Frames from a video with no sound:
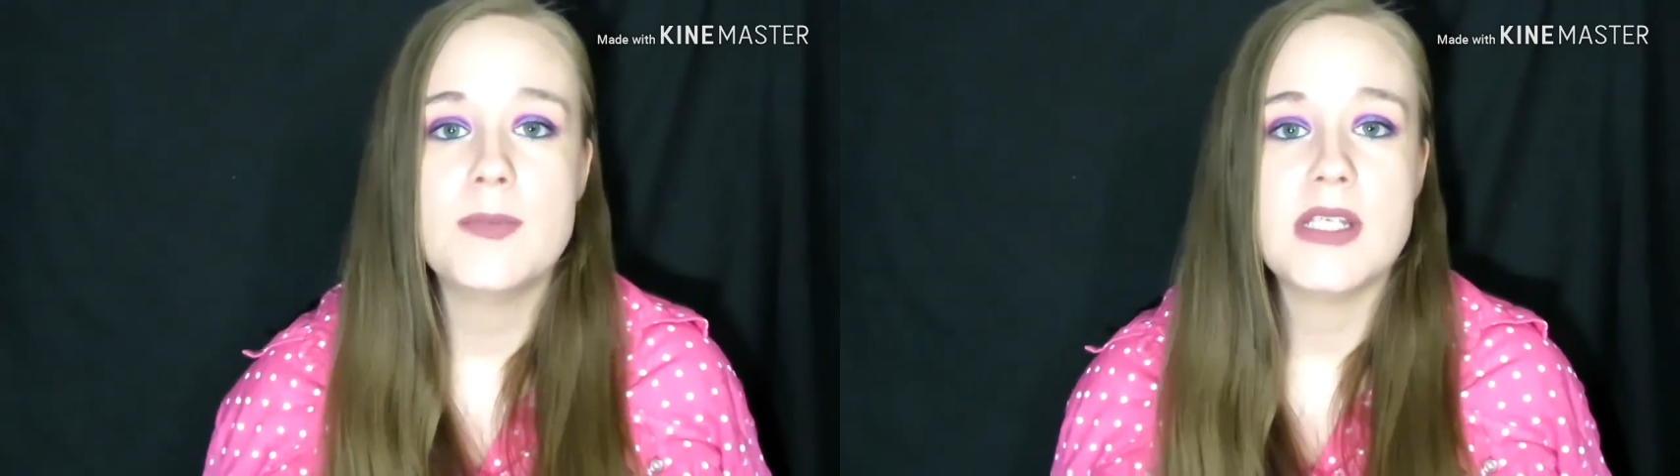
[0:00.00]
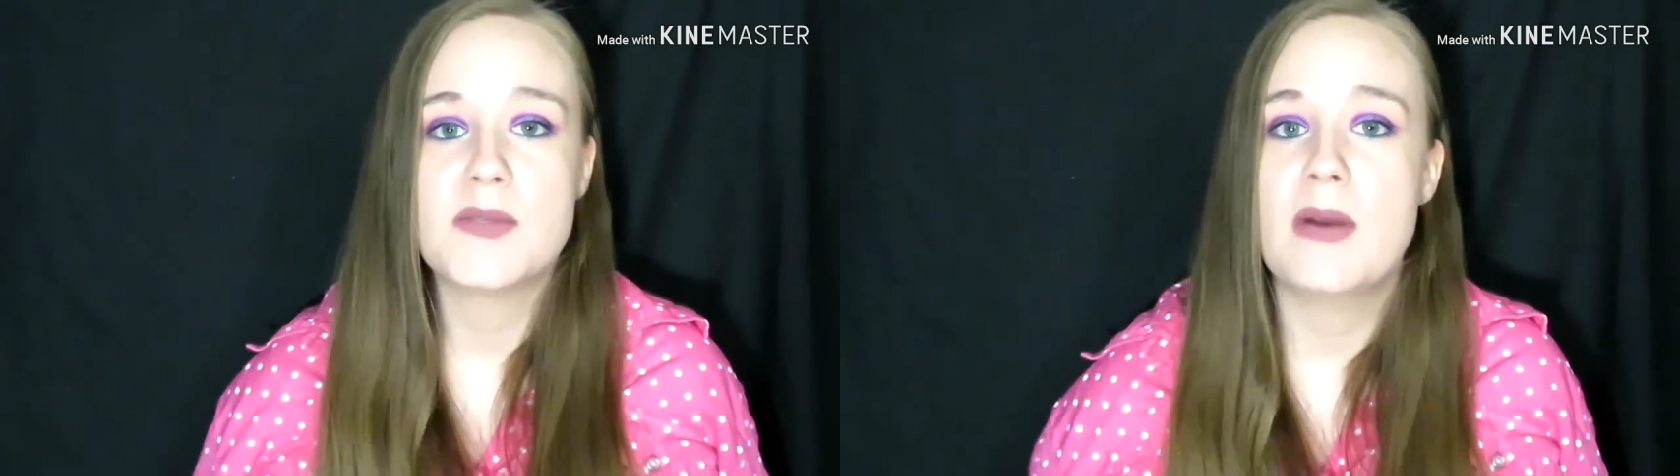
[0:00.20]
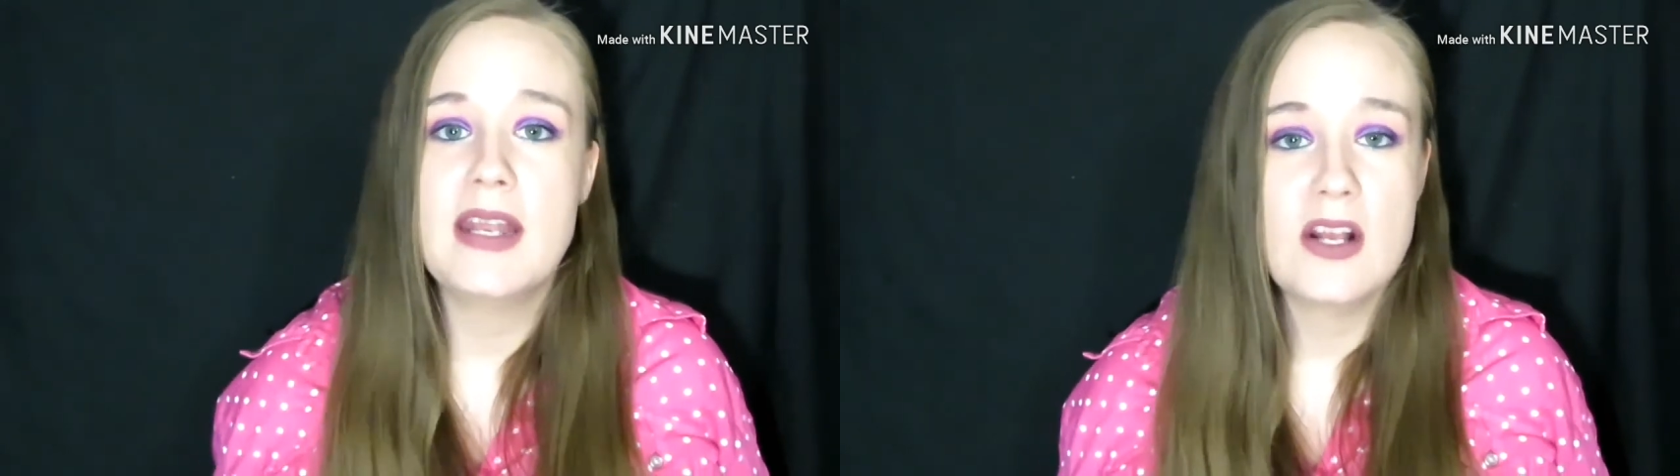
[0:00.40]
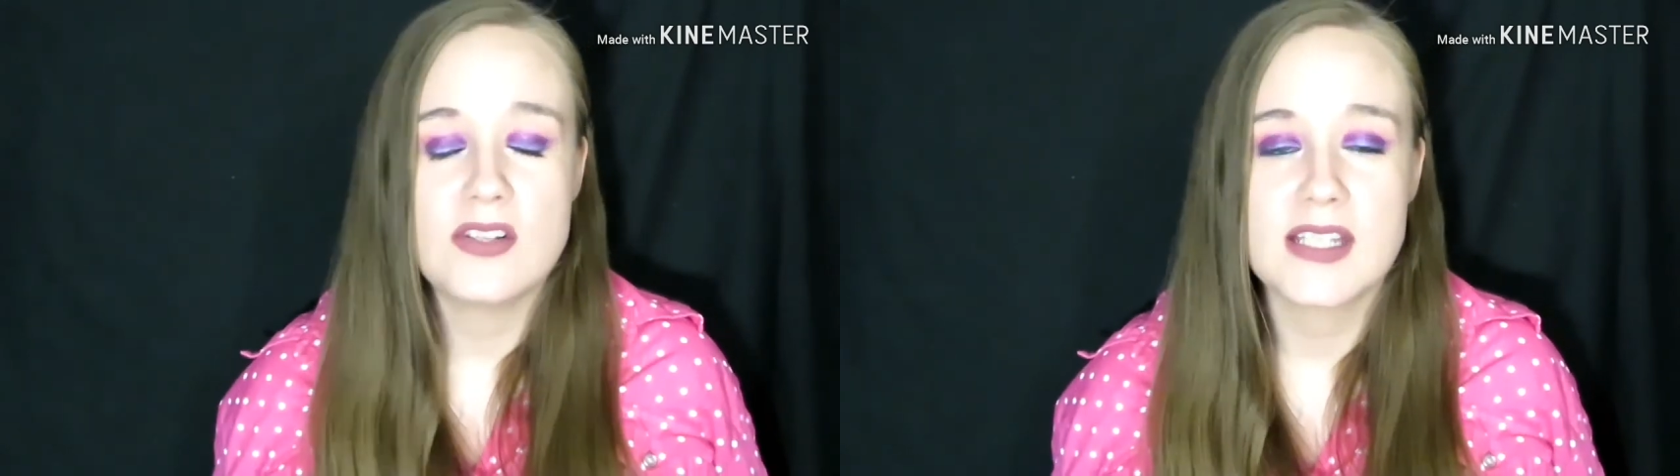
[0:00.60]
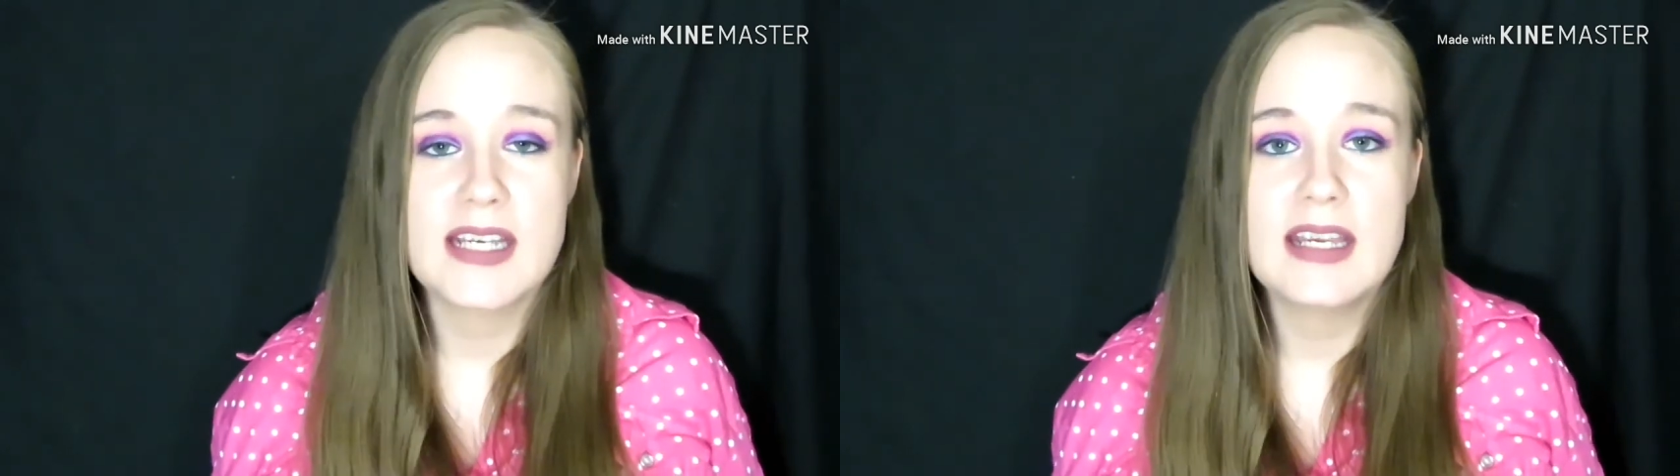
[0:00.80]
to be spending
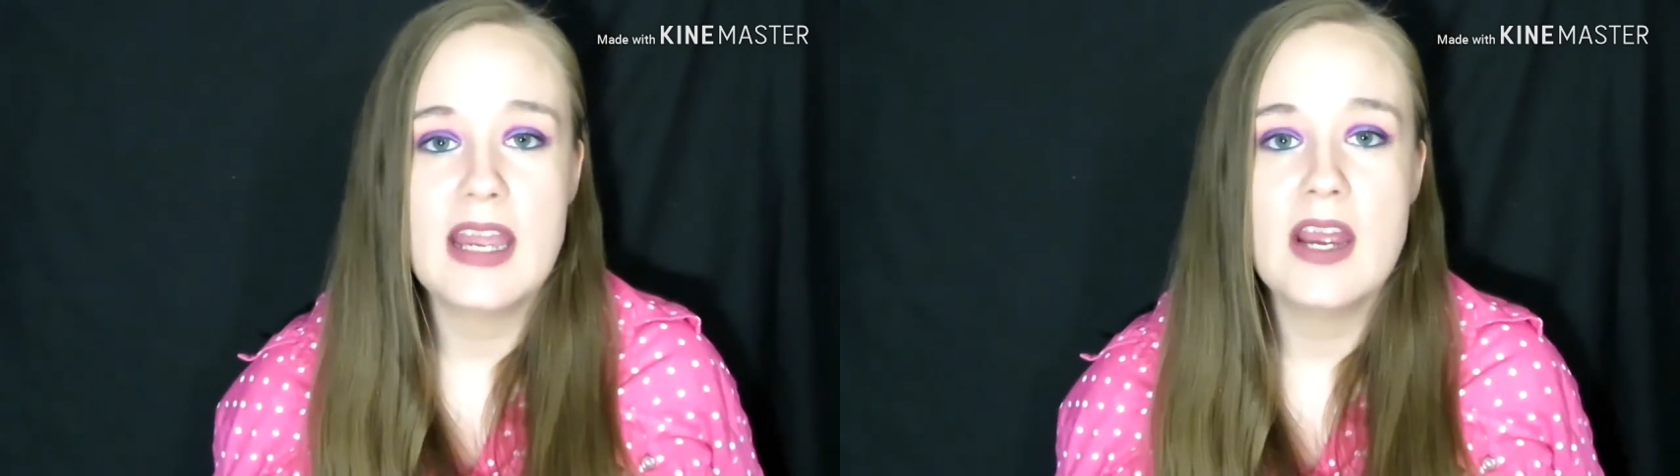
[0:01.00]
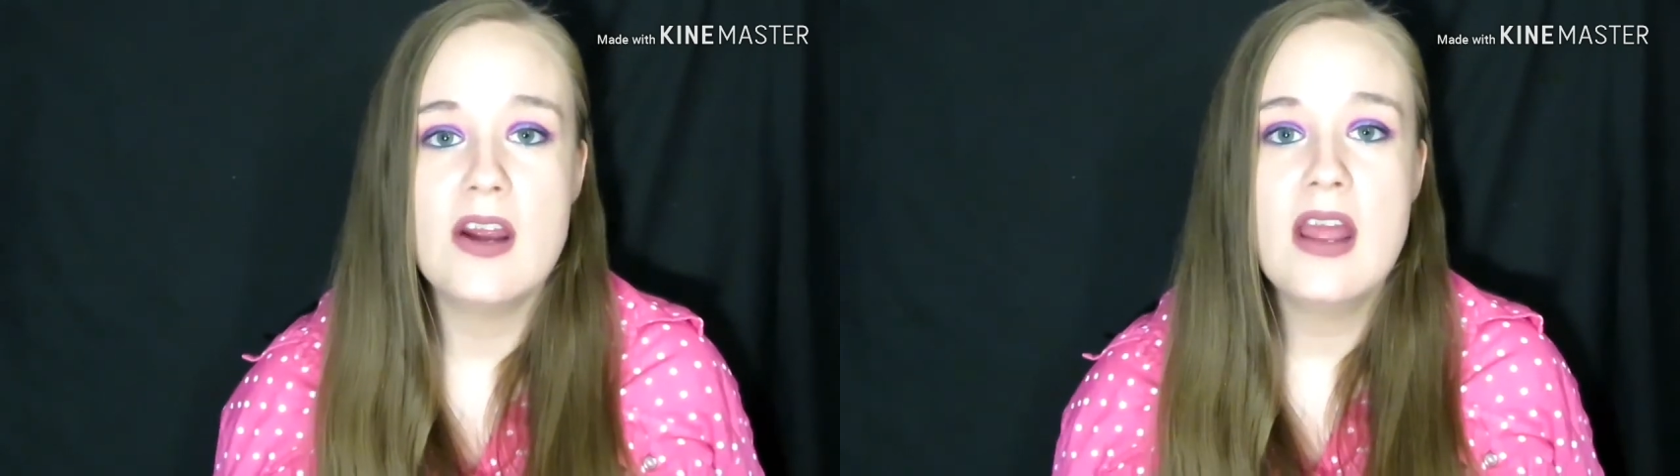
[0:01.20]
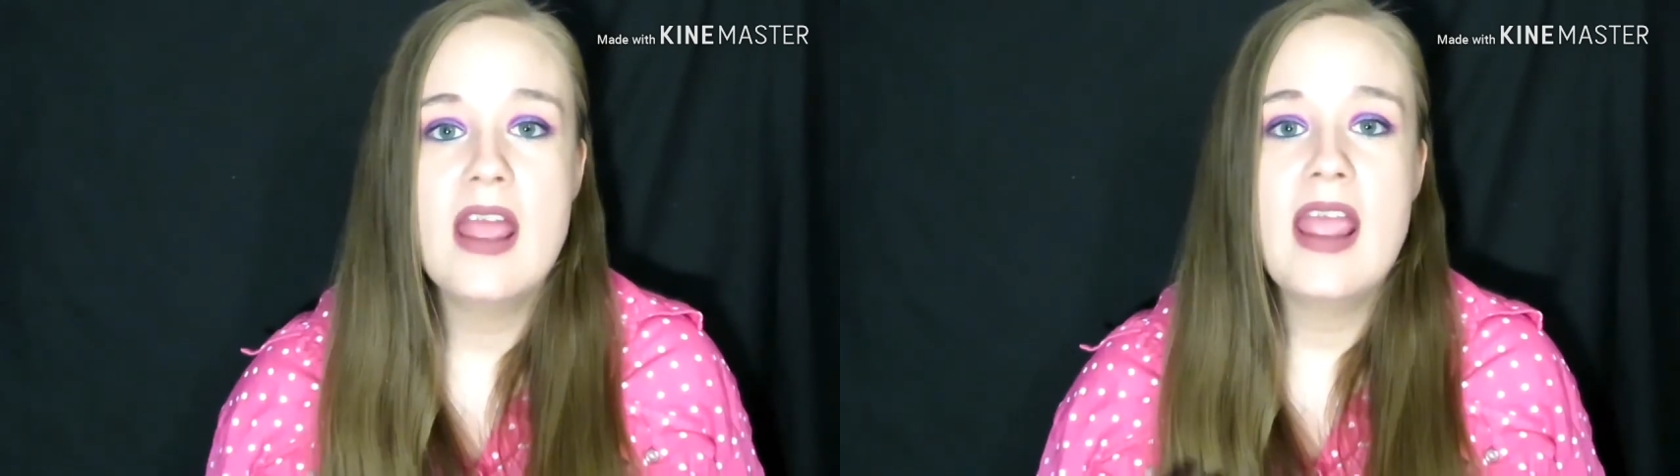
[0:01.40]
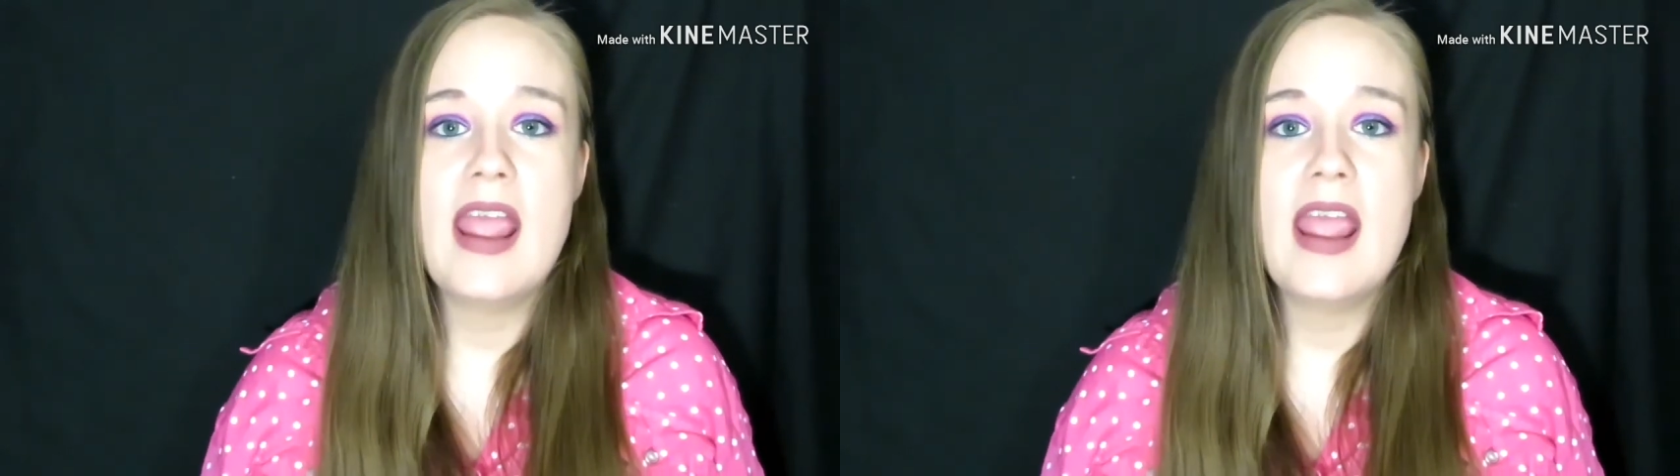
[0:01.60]
on skincare,